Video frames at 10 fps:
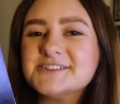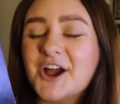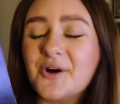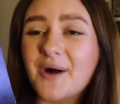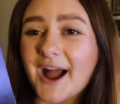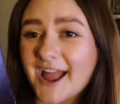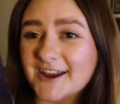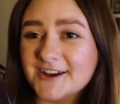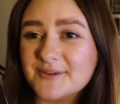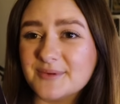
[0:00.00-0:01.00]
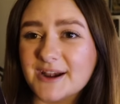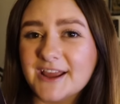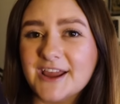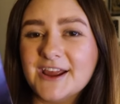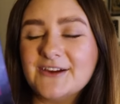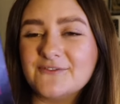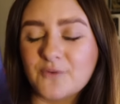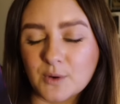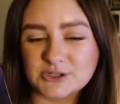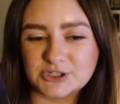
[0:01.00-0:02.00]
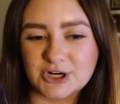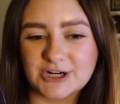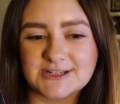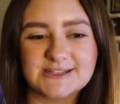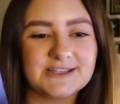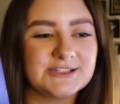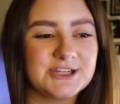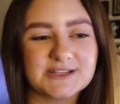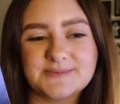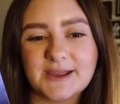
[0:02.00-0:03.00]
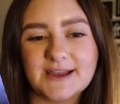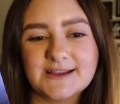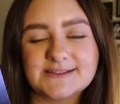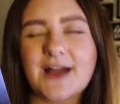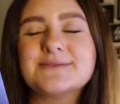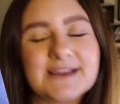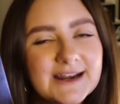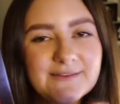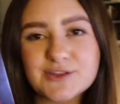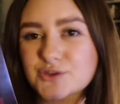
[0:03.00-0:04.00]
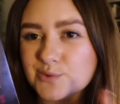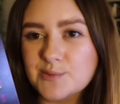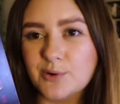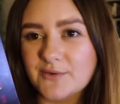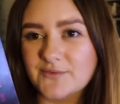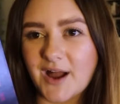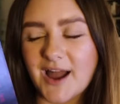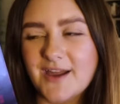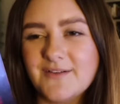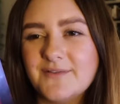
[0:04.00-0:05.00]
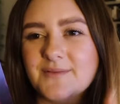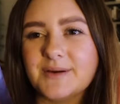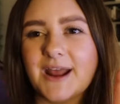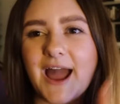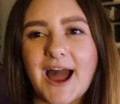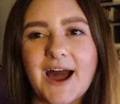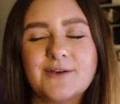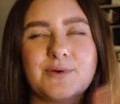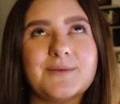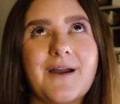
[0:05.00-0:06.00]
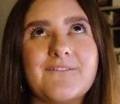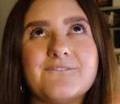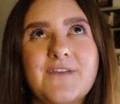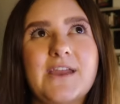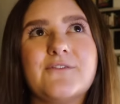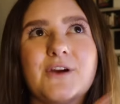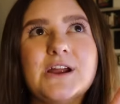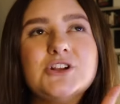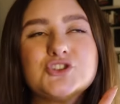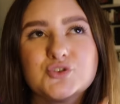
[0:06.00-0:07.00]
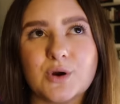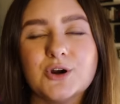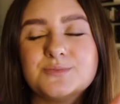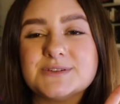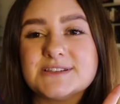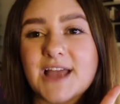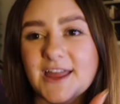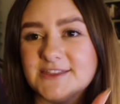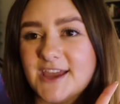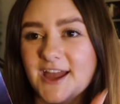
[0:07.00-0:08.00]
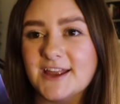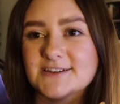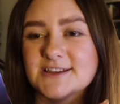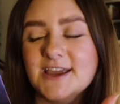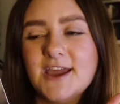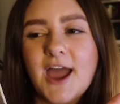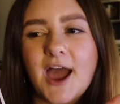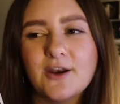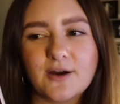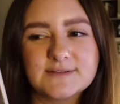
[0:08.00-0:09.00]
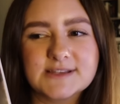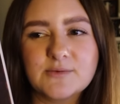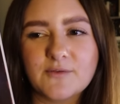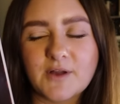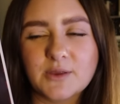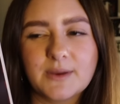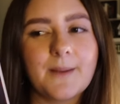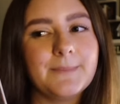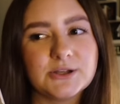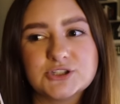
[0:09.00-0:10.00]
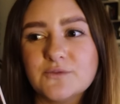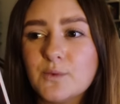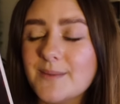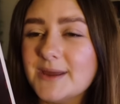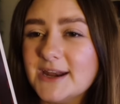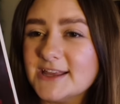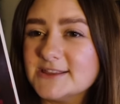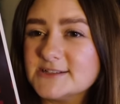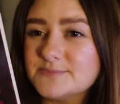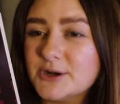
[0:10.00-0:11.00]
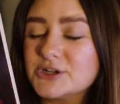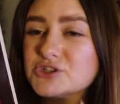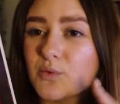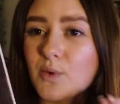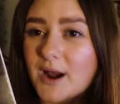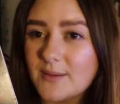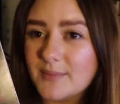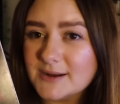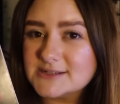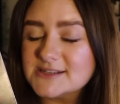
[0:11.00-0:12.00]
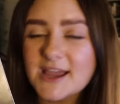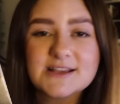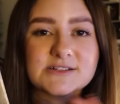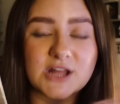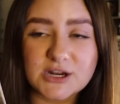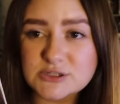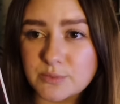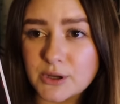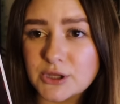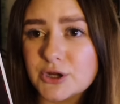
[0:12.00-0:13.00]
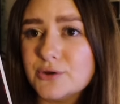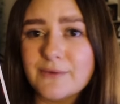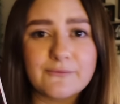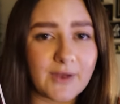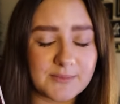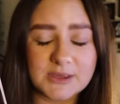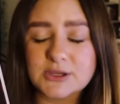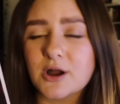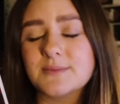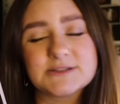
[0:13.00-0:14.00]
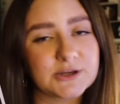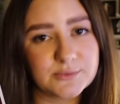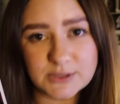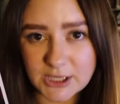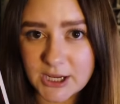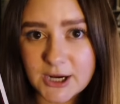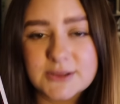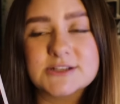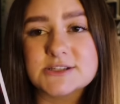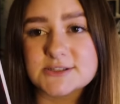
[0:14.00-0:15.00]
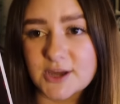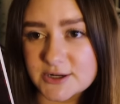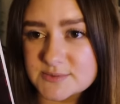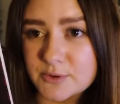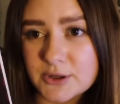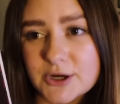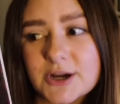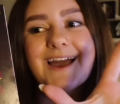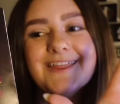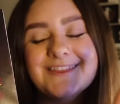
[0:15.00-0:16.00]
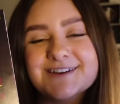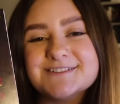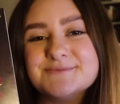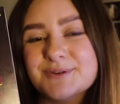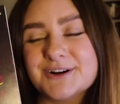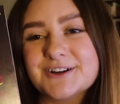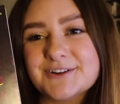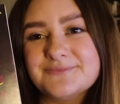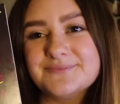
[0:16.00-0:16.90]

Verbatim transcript: So I ended up rating it four stars just because I was gonna give it three point five, but it had one of my favorite tropes at the end. And obviously we're following a bunch of women in this book, so what I'm about to say is not a spoiler. You can fight me in the comments, I don't care. This is not a spoiler. This book